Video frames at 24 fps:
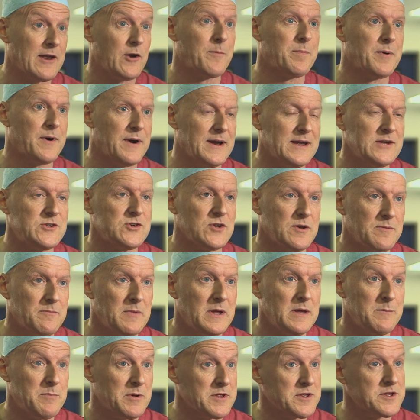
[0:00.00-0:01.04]
an operation,
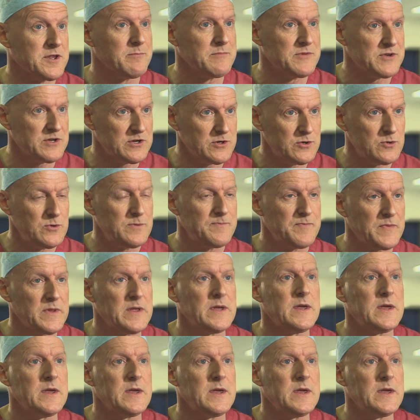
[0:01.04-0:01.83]
but some do,